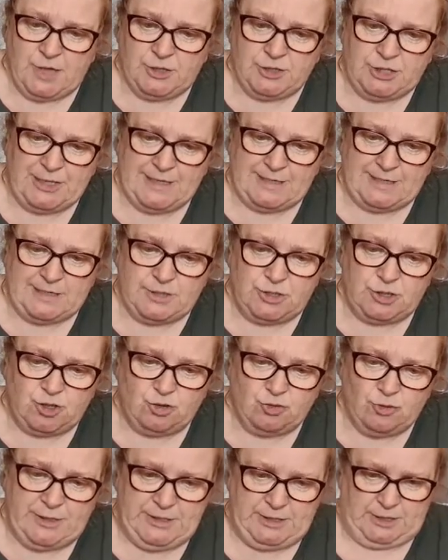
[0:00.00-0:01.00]
Jesus
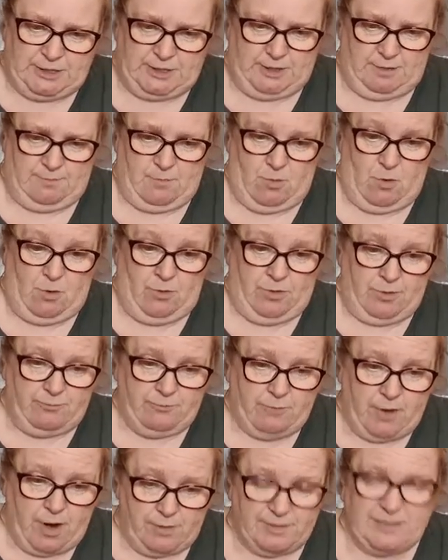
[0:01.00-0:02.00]
joined them on the
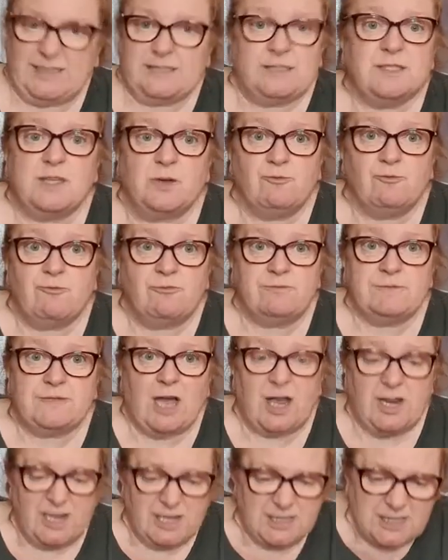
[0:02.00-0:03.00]
road. It's so
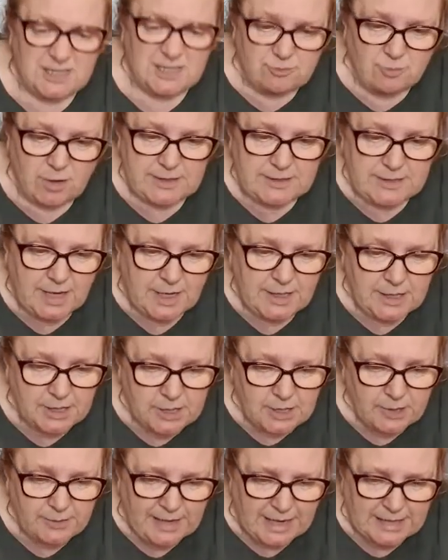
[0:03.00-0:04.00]
tiny is this writing, I
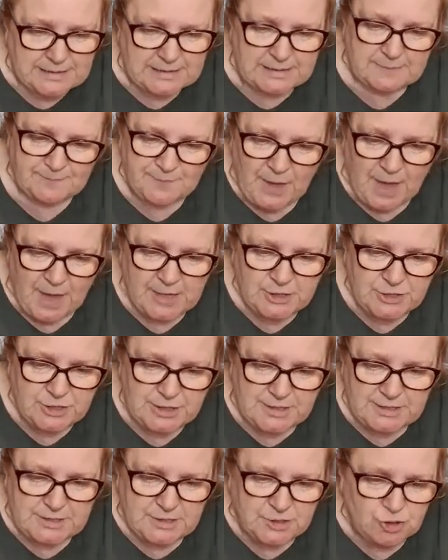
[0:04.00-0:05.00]
need new glasses.
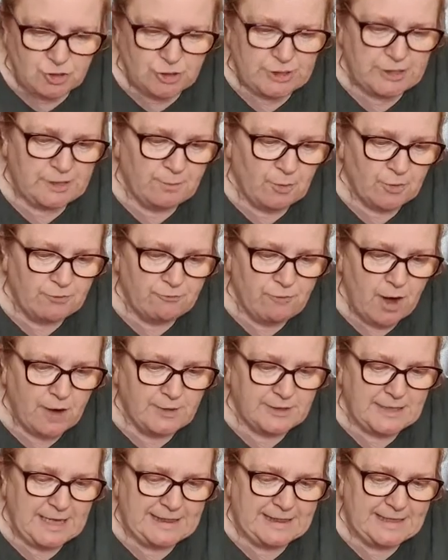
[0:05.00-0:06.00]
Jesus joined them on the
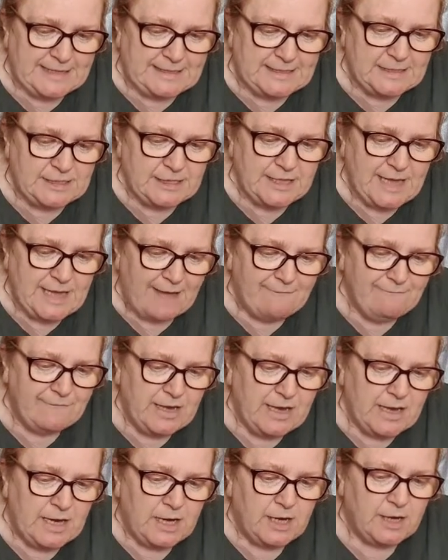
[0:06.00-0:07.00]
road and listened to their
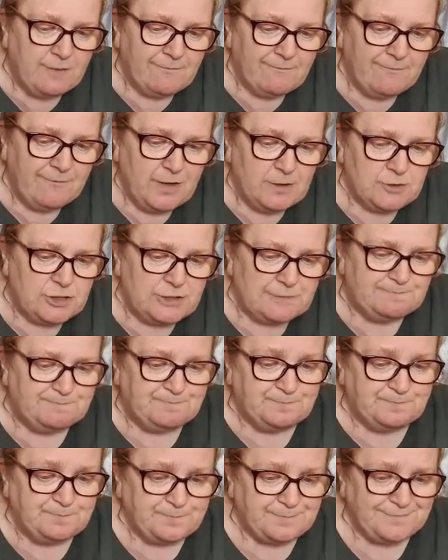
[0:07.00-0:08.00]
fear and confusion.
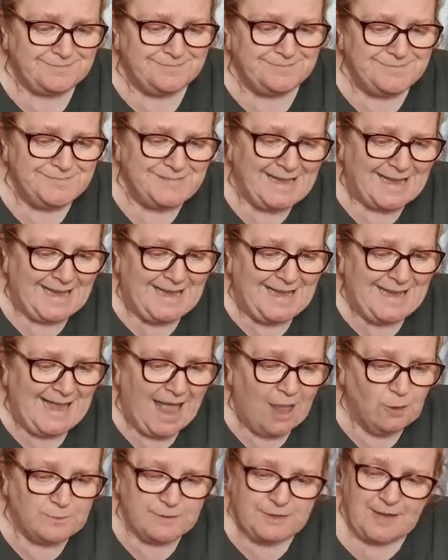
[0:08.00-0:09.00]
He
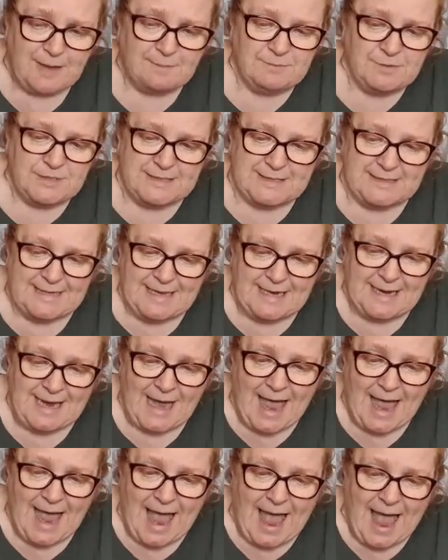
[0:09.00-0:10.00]
helped them to see
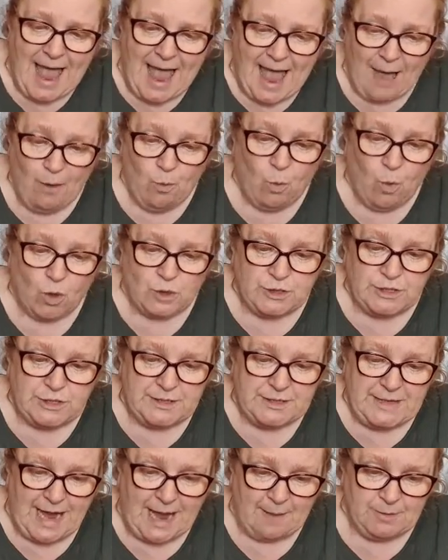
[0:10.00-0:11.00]
how what
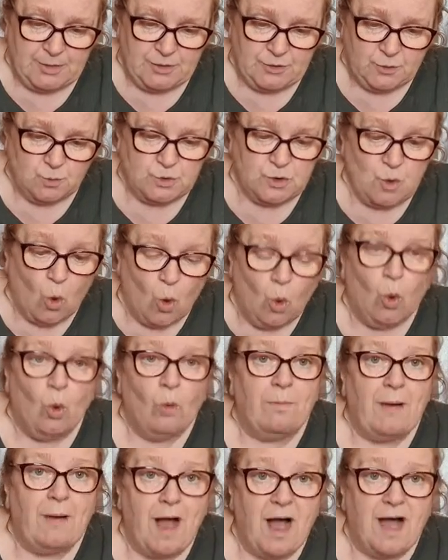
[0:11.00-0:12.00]
had happened was
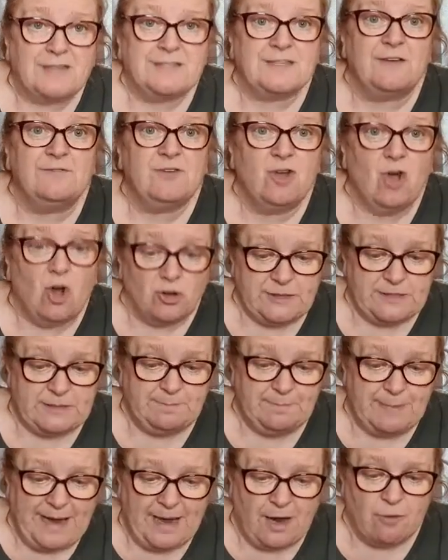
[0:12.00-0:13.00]
all part of God's
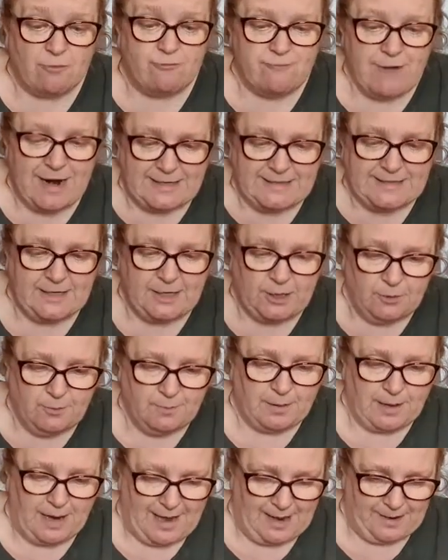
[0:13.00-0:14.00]
big rescue
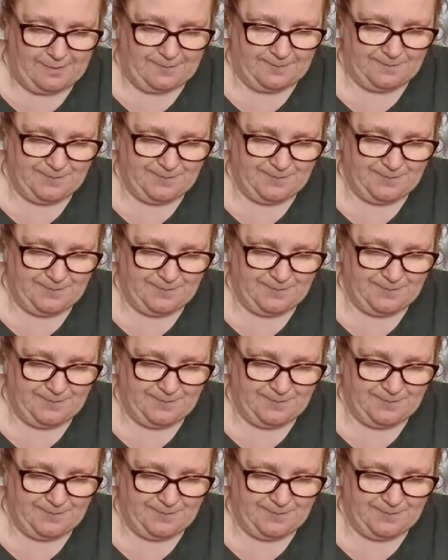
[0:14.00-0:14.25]
plan.